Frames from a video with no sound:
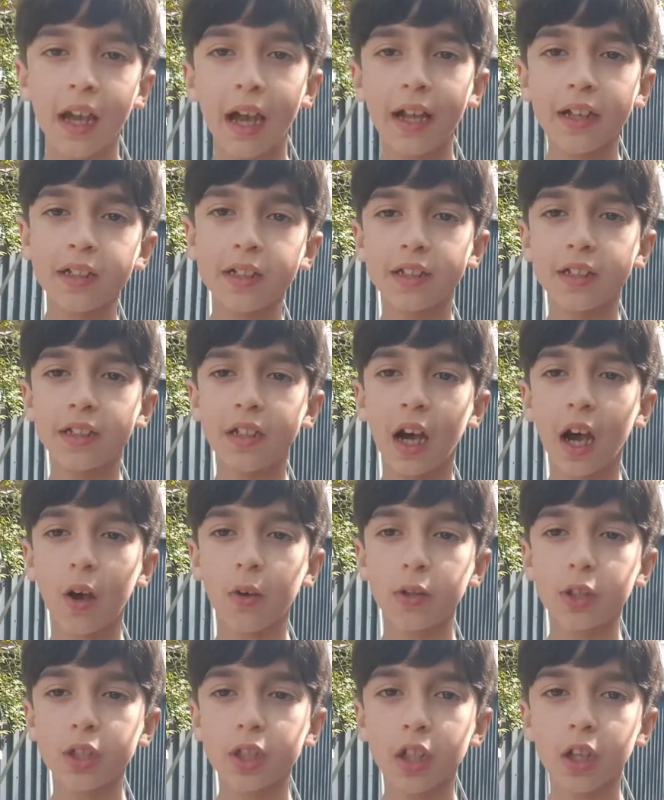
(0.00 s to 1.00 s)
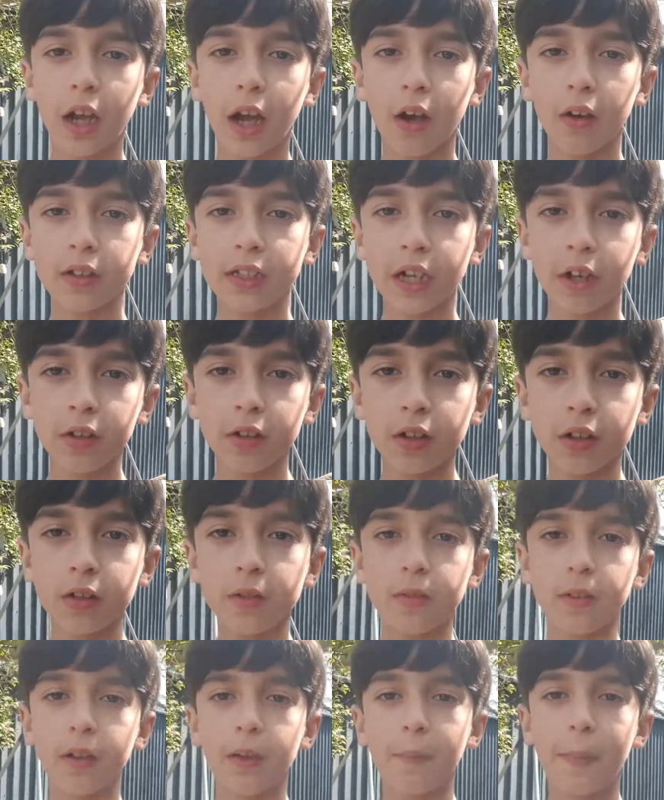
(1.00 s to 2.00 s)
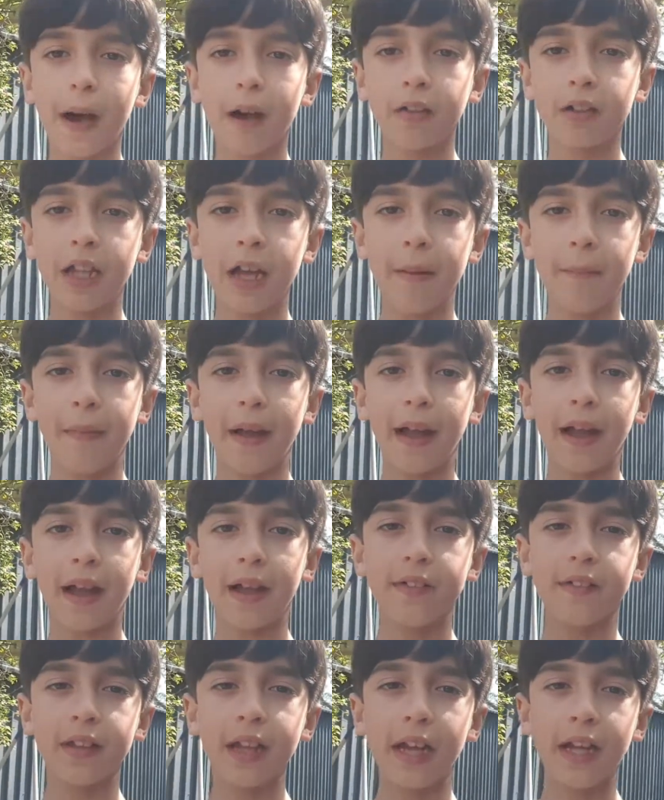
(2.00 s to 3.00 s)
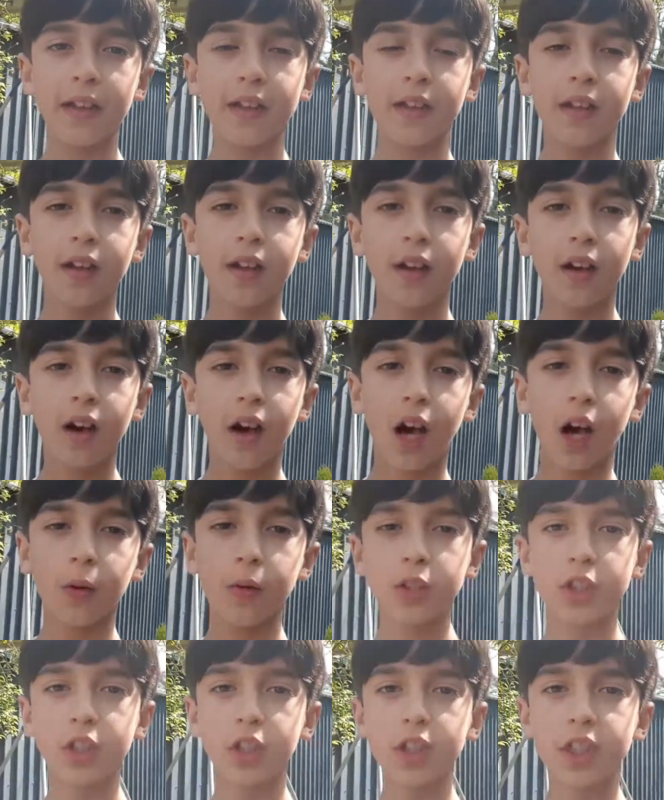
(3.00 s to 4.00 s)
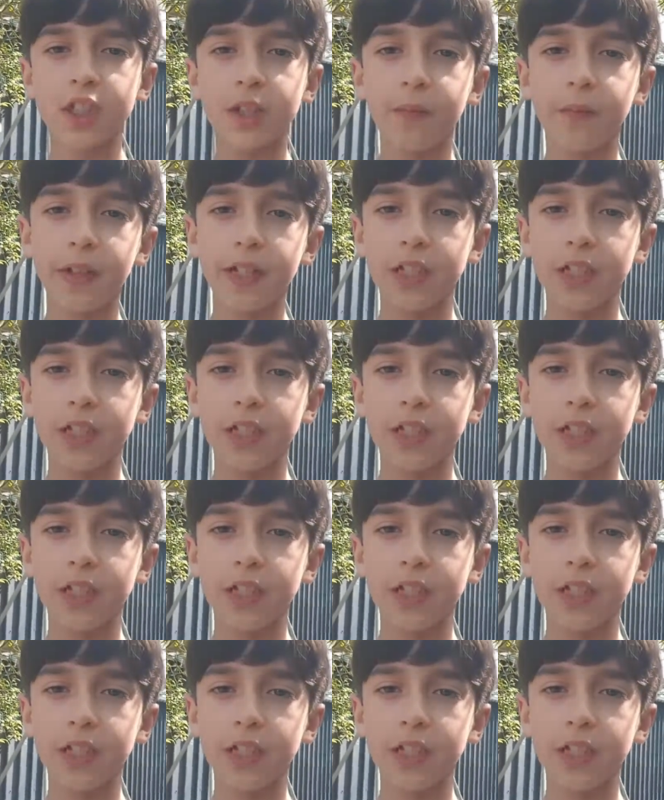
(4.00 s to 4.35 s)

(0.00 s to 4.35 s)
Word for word: And I will I'll tell you about them and then I will show you some